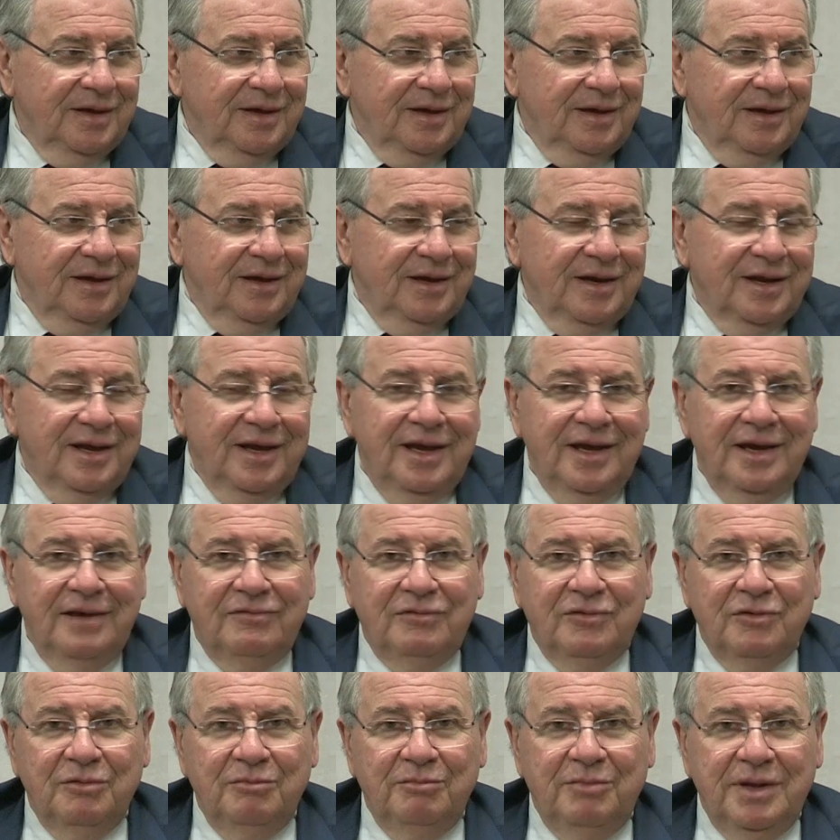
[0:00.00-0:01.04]
And I have
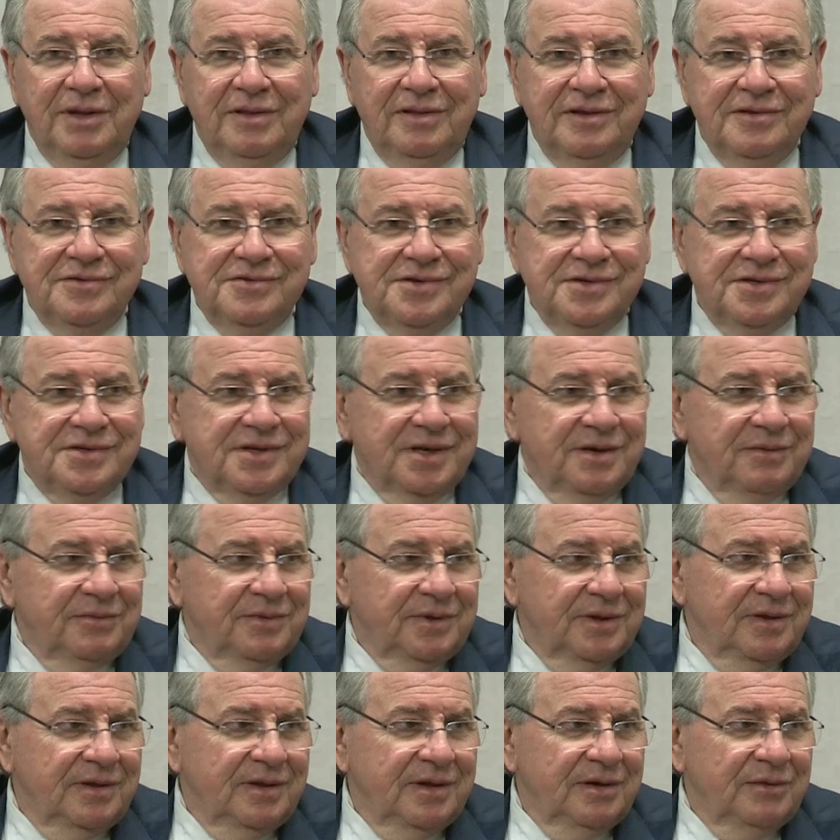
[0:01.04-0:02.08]
to admit, this is
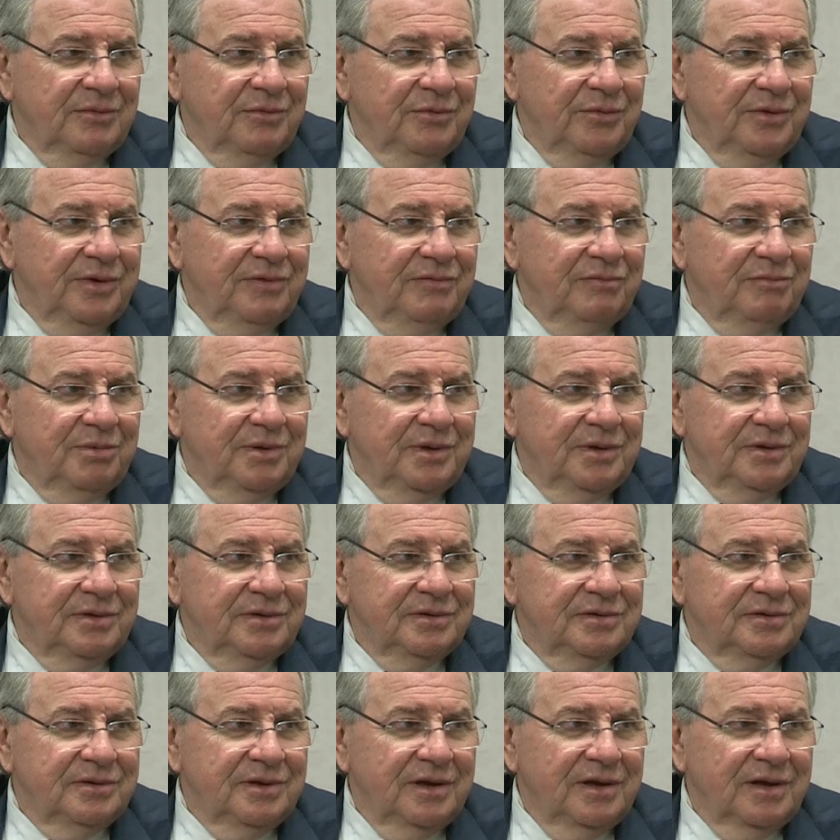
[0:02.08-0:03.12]
something that we've been
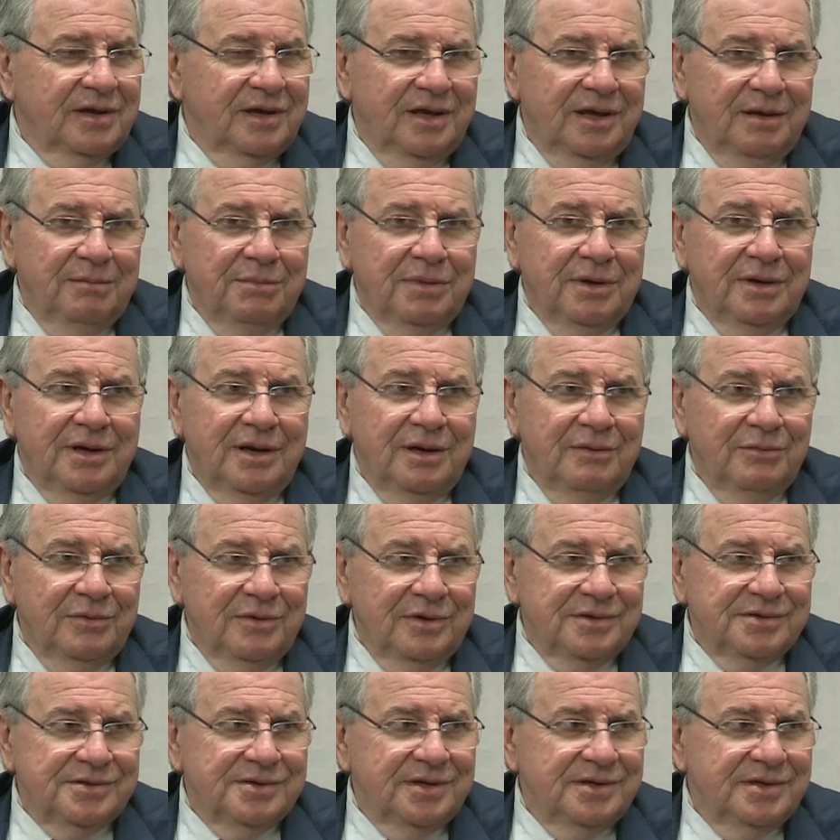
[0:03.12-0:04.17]
talking about, I
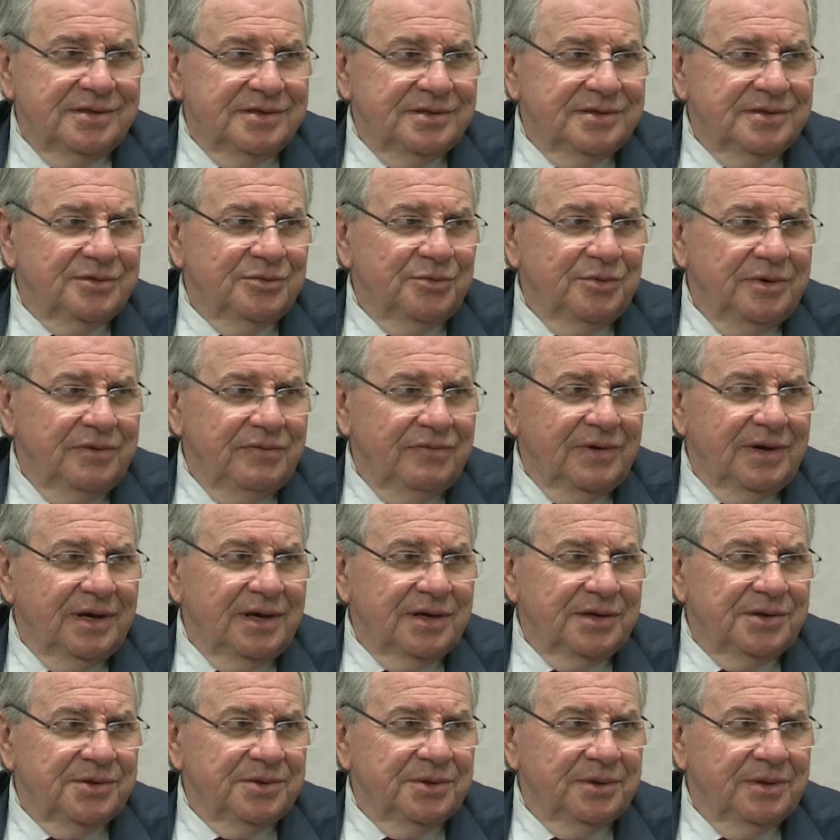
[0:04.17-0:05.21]
want to say, since we've
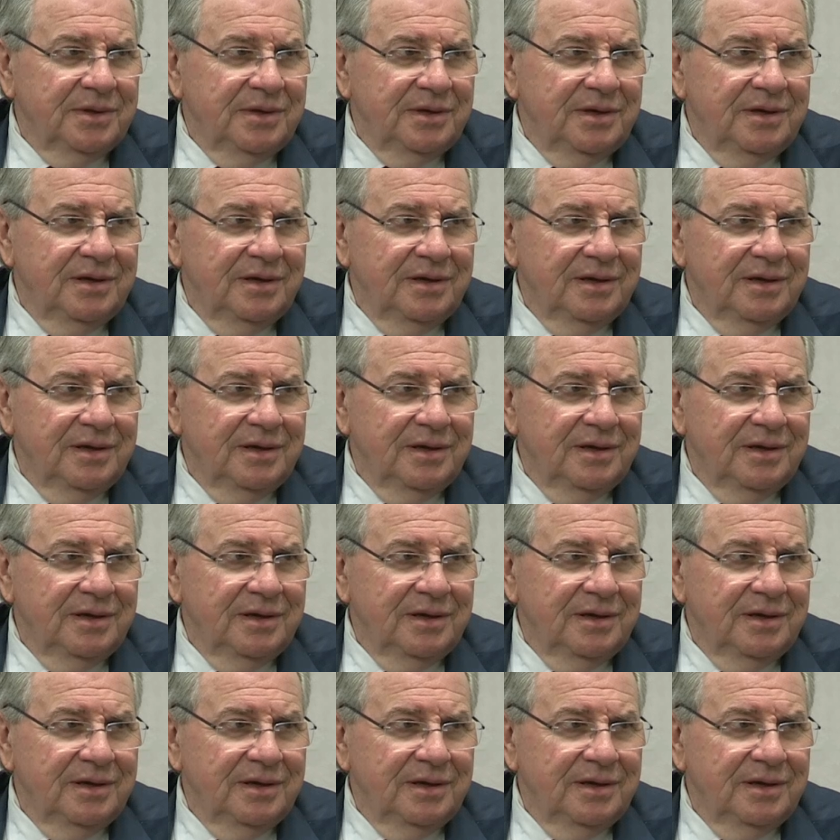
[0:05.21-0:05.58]
actually